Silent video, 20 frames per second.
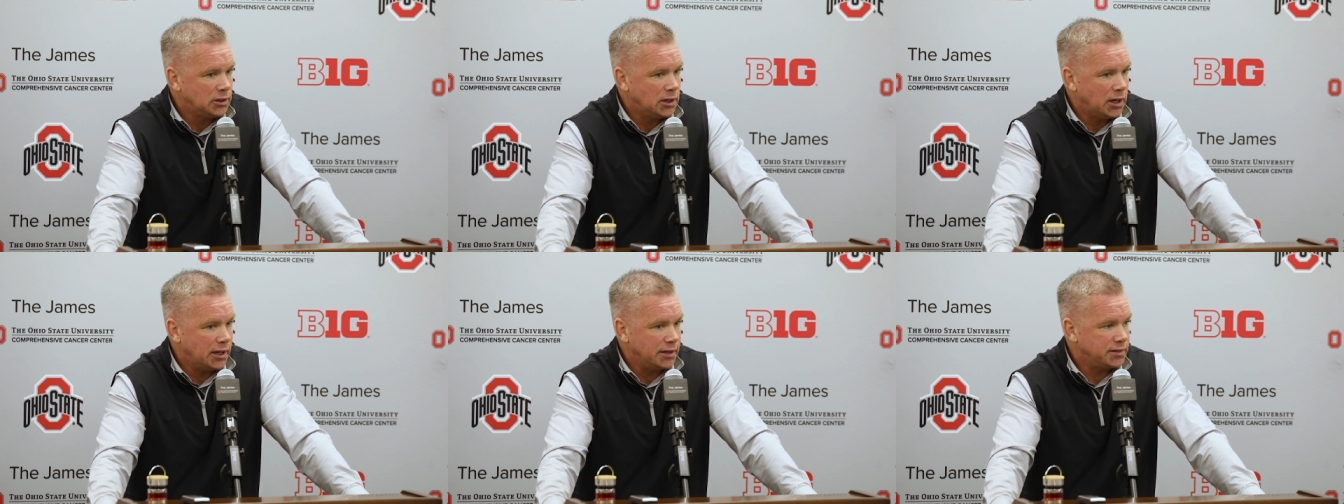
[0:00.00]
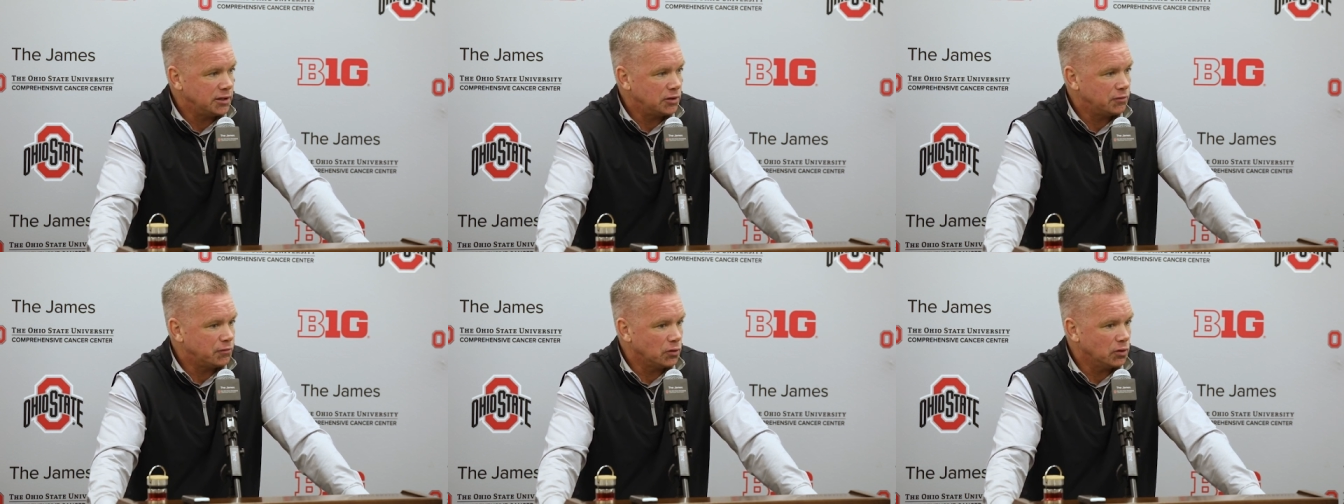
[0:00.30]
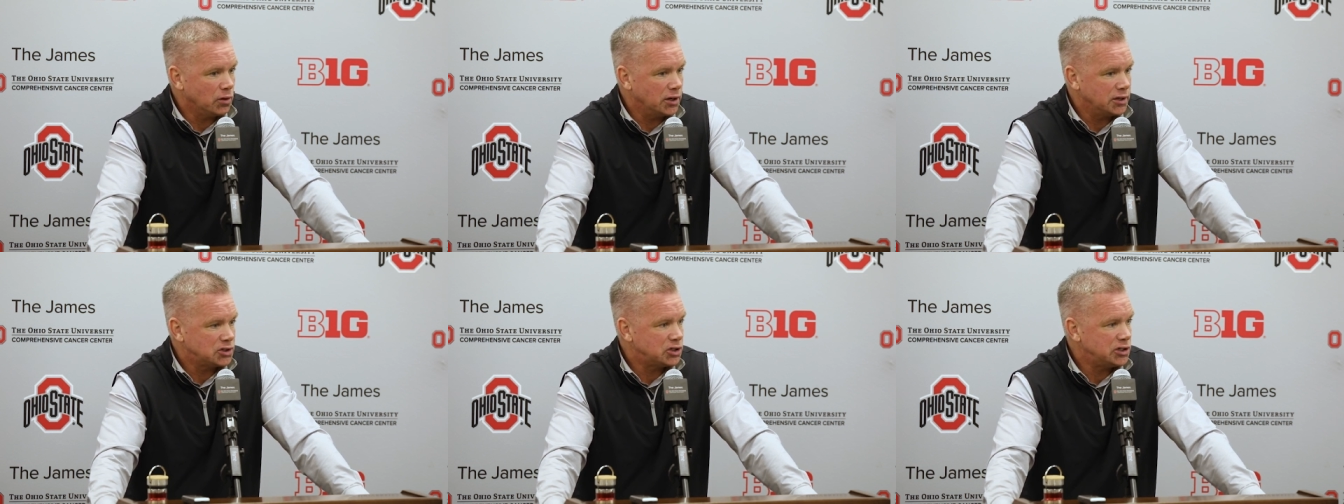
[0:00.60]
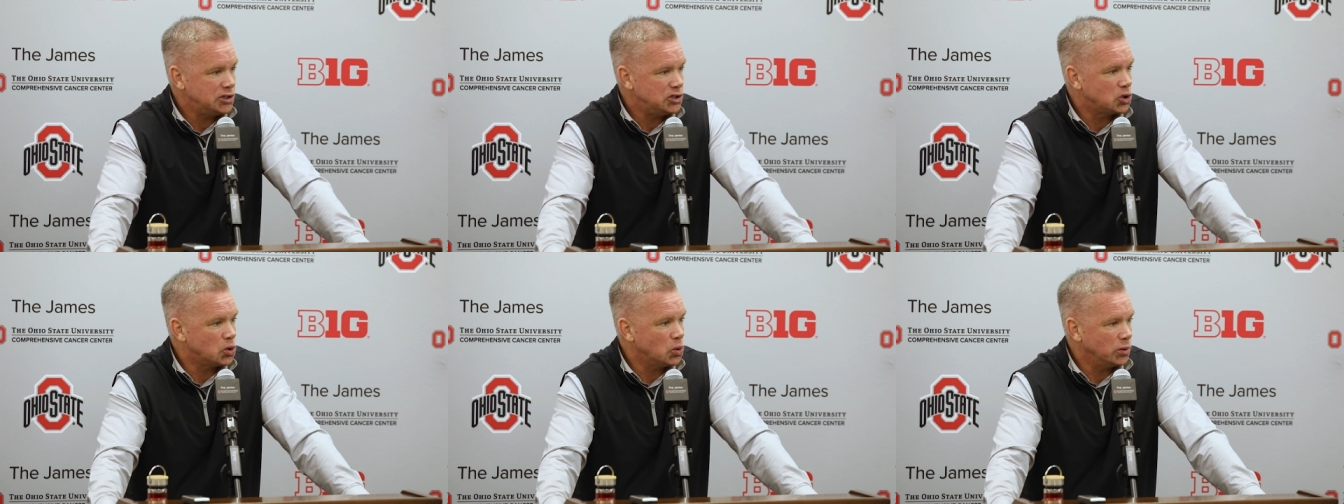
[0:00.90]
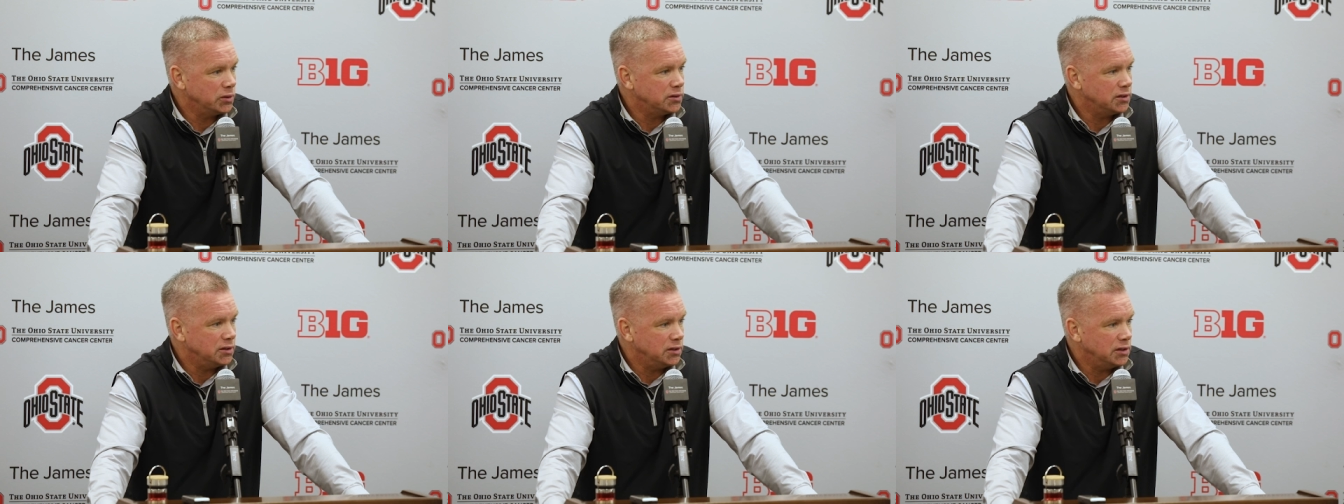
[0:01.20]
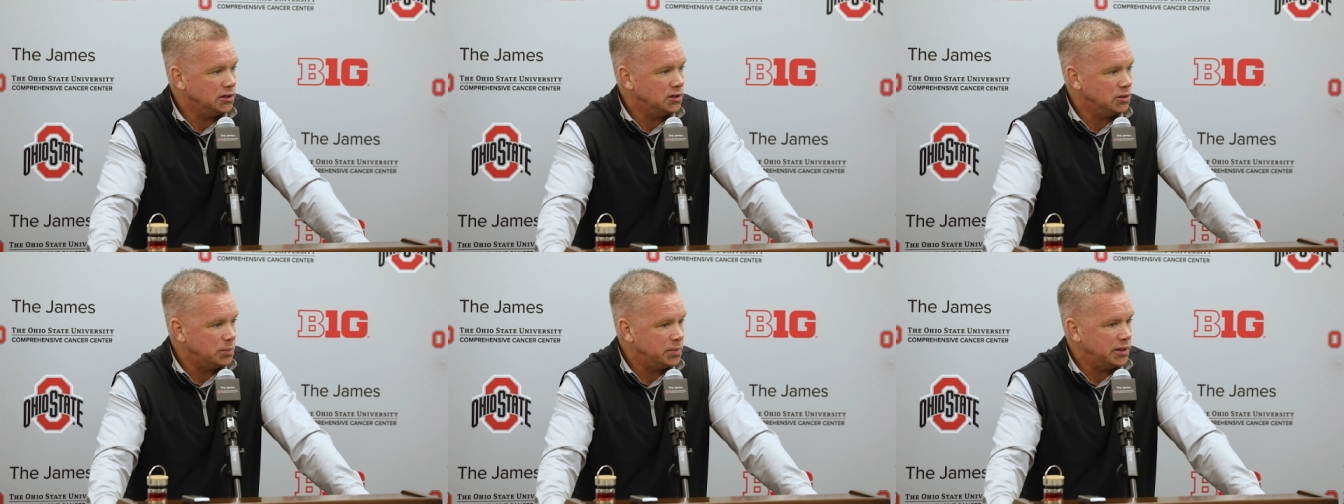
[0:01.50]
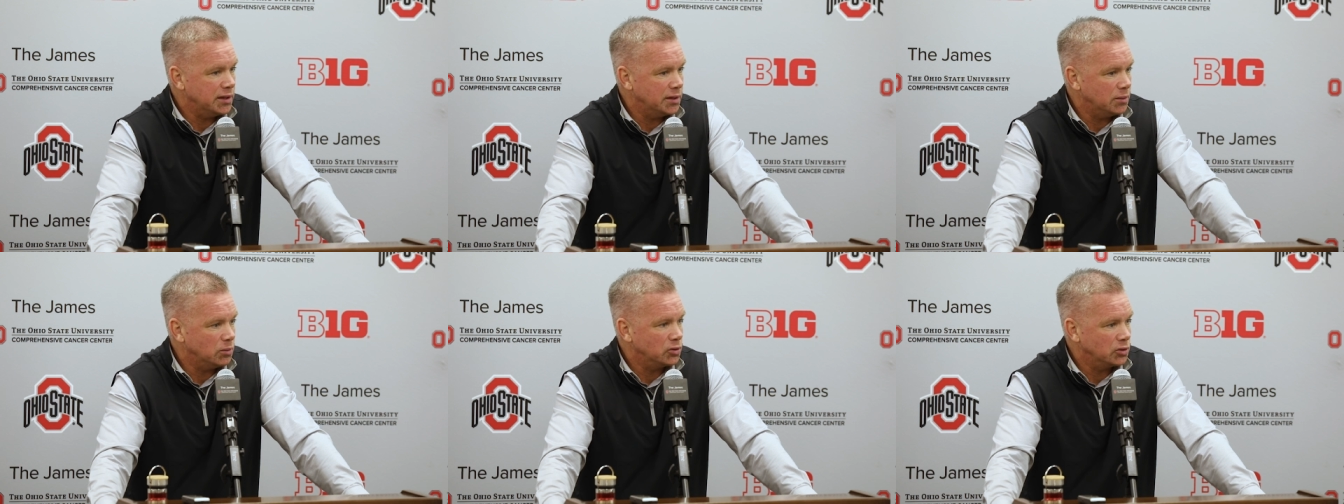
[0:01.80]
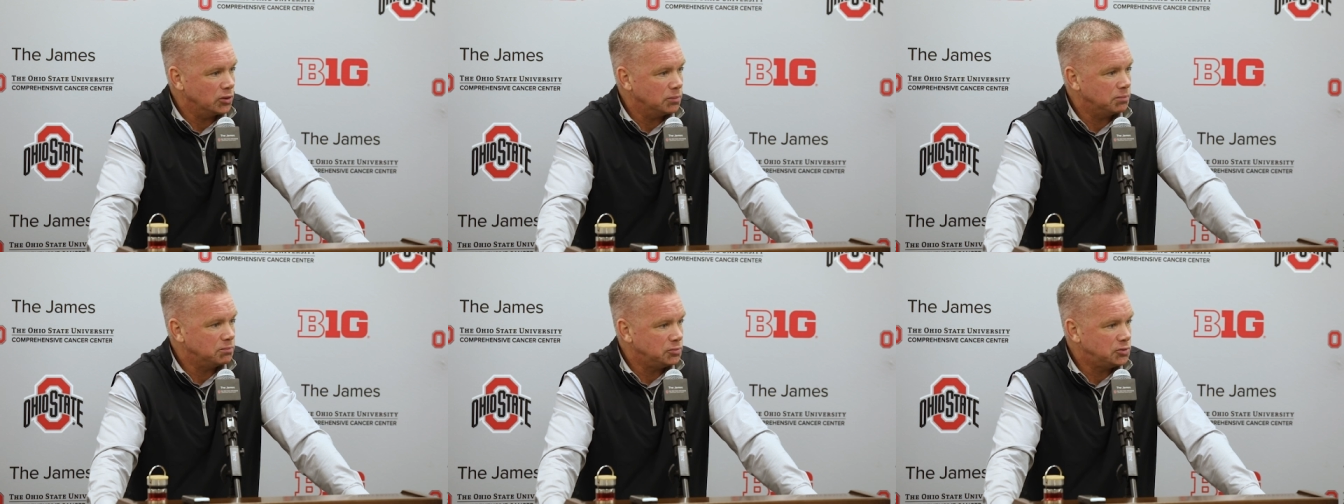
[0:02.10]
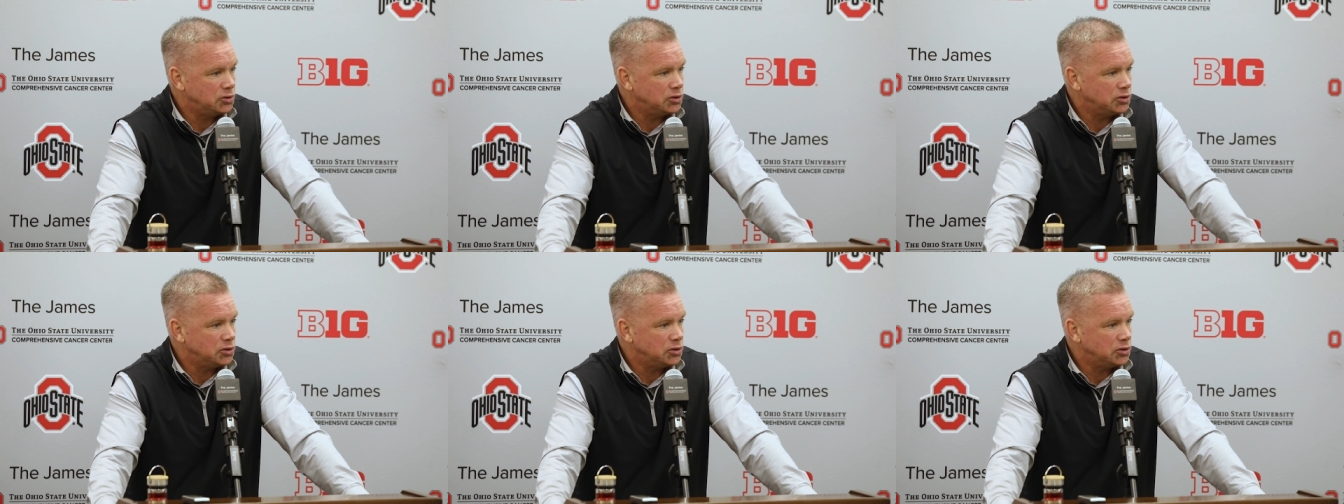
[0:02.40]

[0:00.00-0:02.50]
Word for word: I think for us, he's going to need to be able to,